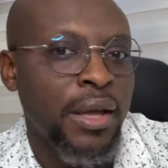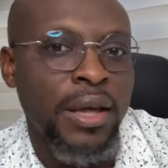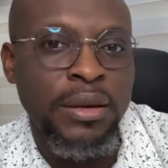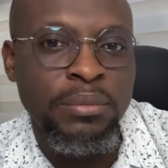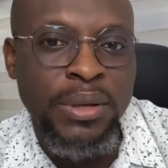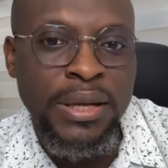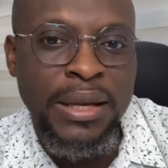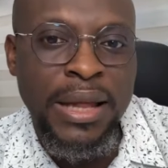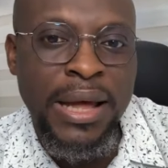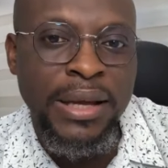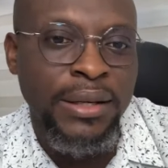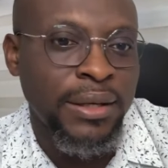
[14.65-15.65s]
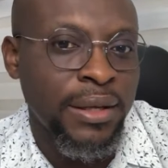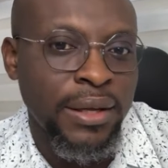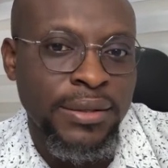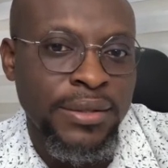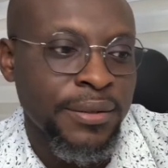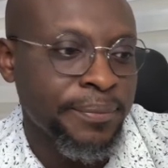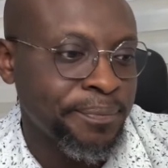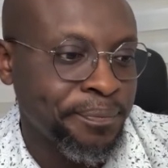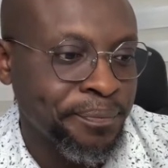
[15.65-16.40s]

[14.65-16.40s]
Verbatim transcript: and be glad in it.